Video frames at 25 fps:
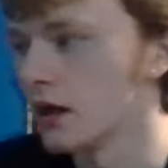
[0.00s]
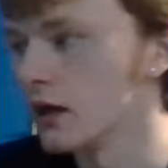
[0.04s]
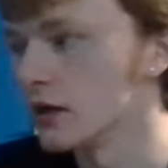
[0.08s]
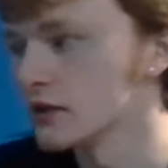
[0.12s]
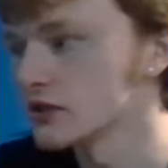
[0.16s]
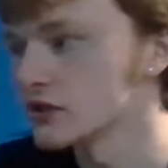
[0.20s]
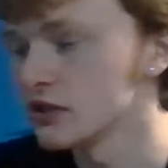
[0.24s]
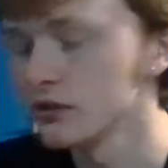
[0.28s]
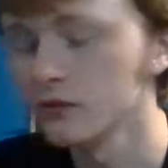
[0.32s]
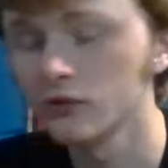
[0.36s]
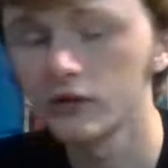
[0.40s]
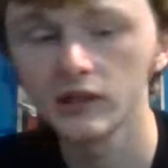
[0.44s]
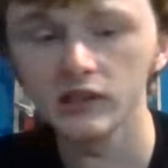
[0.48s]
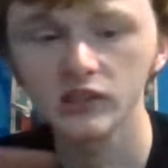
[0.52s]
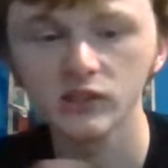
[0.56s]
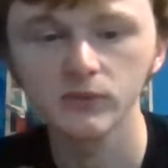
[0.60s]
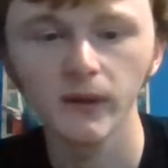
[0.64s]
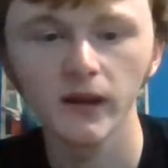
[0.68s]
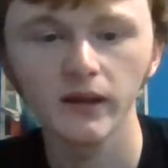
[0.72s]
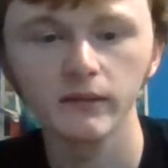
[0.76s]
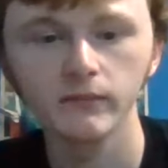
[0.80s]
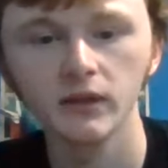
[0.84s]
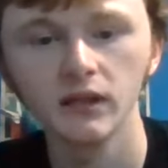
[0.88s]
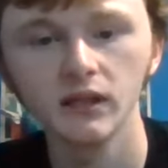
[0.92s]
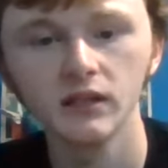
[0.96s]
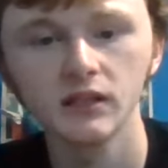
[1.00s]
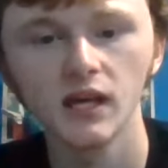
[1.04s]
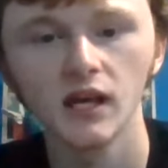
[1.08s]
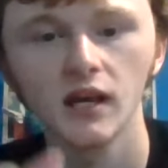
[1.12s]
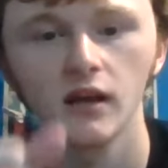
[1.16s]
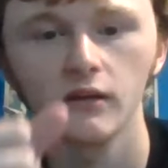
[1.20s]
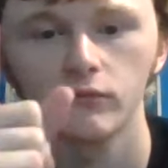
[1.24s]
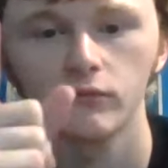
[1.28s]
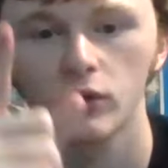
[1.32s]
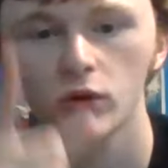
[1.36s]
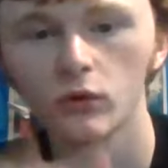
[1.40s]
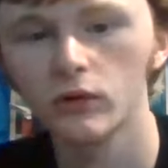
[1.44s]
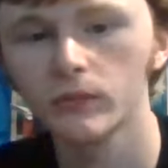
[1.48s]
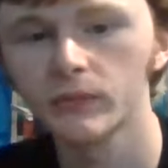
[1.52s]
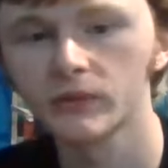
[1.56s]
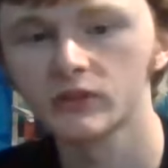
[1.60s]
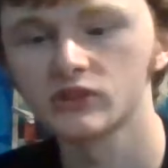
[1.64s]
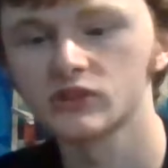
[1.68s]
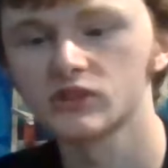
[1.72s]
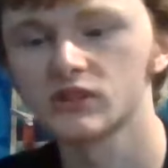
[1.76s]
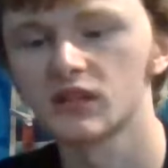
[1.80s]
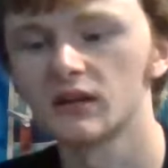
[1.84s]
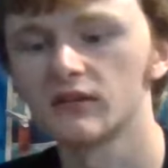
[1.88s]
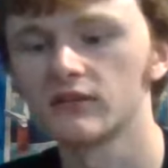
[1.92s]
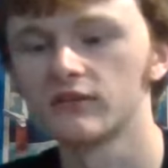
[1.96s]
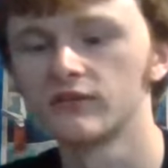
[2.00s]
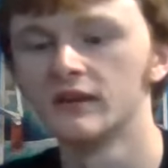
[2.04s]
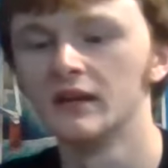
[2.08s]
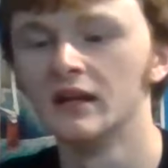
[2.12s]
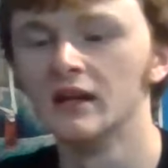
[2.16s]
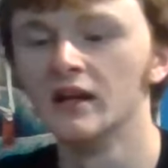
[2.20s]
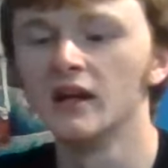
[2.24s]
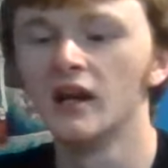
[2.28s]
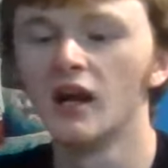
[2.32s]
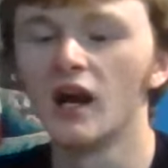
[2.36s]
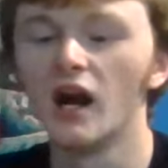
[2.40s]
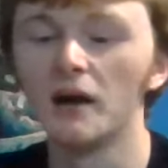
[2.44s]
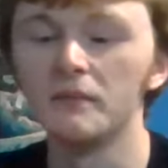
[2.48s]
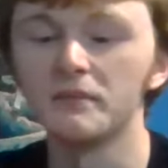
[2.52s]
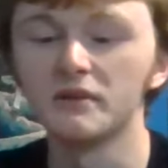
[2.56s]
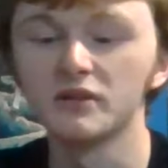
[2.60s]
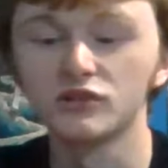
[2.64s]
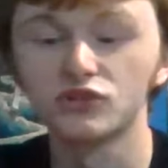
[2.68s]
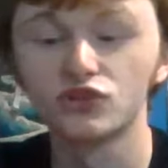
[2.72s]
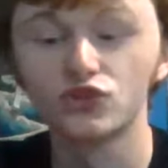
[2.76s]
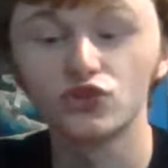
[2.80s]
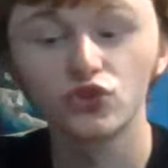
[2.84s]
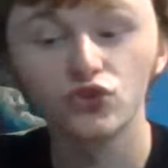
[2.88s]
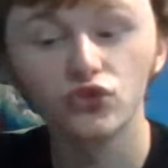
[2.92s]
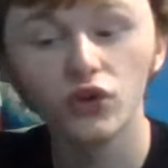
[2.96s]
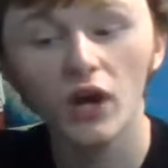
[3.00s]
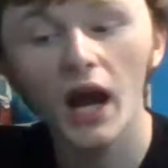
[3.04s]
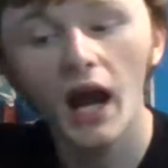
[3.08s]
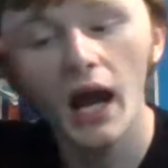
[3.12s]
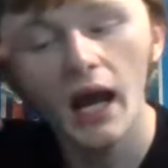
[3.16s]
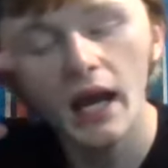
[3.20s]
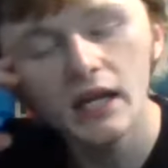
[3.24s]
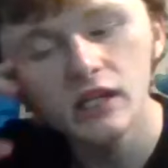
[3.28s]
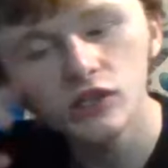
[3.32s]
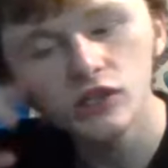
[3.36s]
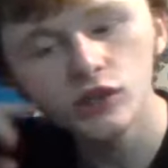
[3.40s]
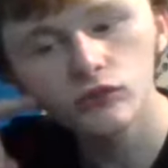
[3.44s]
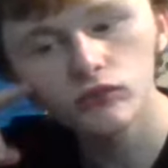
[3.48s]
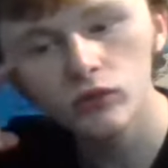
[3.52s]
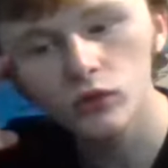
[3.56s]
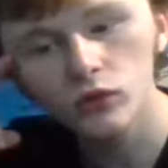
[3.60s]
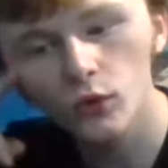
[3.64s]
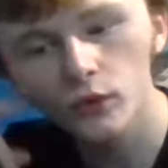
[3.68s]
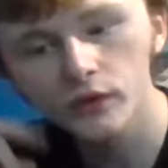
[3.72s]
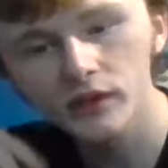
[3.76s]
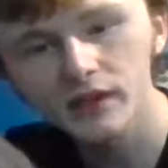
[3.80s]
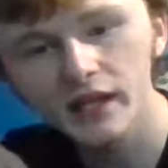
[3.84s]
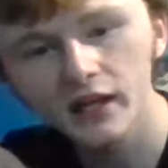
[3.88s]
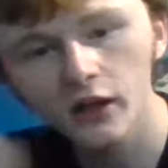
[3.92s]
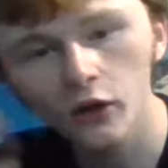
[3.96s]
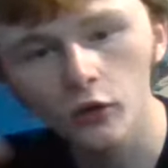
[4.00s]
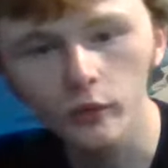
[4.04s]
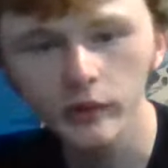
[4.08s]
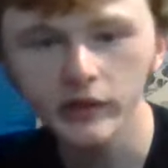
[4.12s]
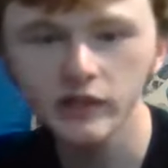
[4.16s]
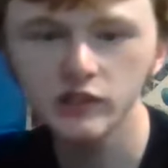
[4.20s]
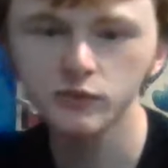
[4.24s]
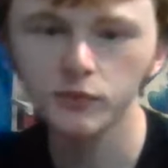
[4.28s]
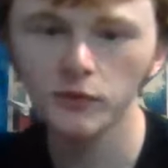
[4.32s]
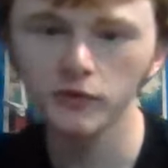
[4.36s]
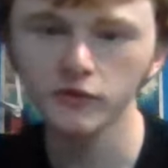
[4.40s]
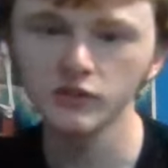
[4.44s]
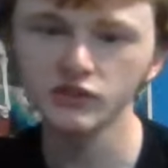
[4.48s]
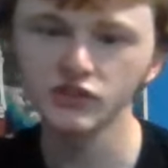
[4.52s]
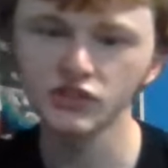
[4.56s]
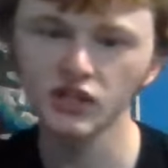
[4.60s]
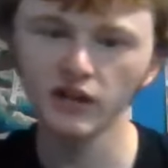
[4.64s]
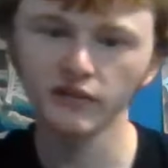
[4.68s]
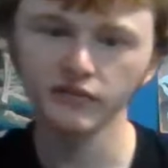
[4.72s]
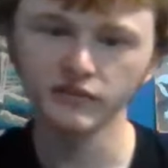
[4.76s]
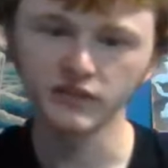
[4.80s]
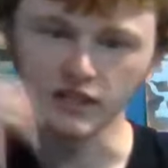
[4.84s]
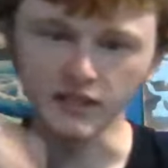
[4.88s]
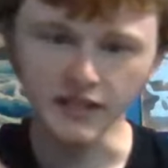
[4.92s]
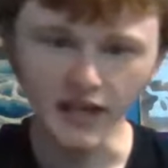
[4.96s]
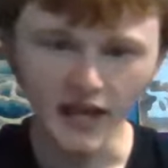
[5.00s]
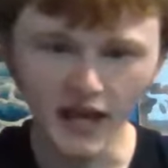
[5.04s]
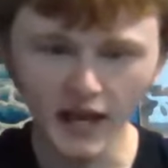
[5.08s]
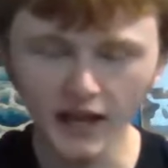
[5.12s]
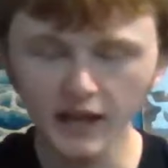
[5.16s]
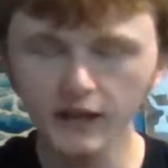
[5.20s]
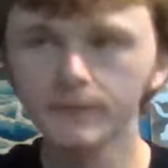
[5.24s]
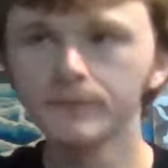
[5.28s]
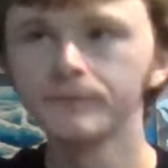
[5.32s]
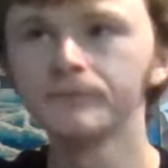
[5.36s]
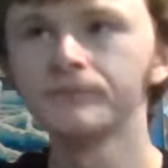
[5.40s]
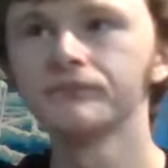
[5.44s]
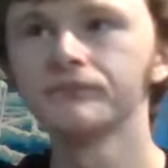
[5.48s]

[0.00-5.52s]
So you can expect me to record a bunch of stuff. I'm going to try to record like a week's worth of stuff today,